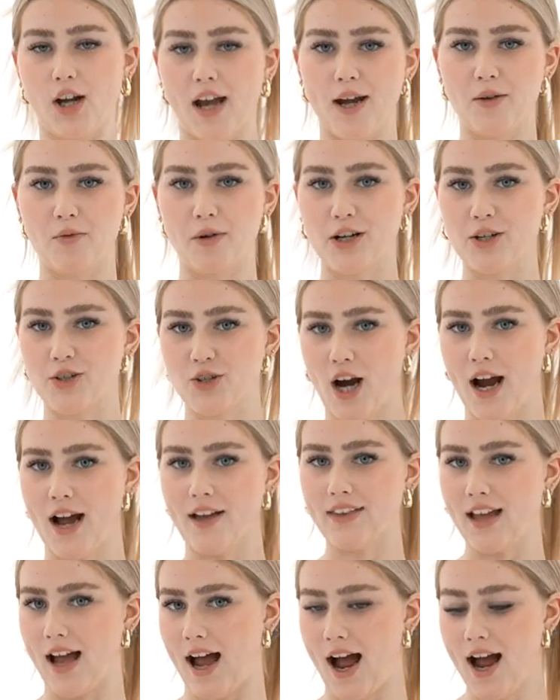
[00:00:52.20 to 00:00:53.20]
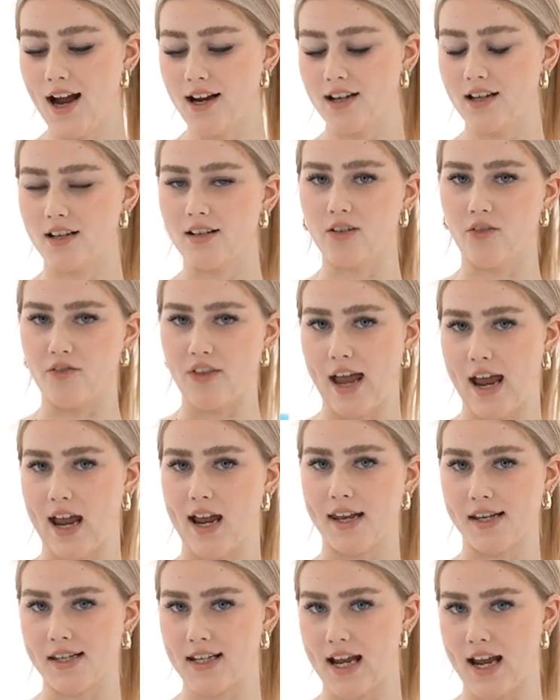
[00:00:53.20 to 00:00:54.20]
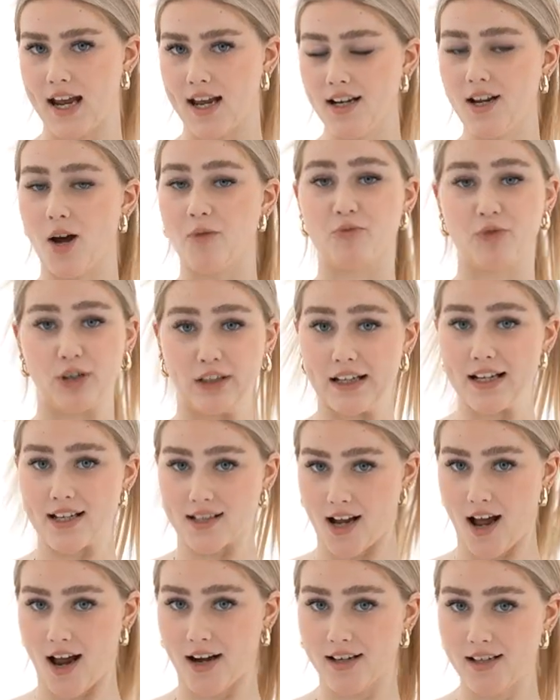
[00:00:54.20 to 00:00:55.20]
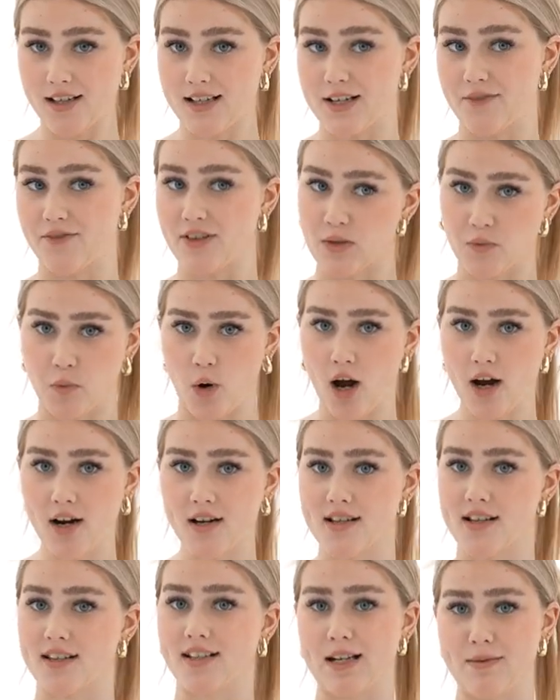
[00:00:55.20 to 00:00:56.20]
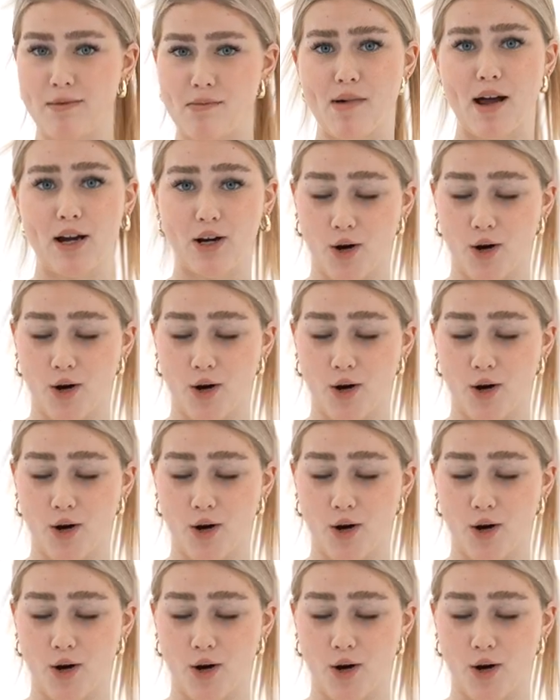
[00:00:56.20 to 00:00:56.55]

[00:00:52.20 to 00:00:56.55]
Okay, we're gonna try out the hack of the hand tan. I'm really excited because if this works, it's gonna be my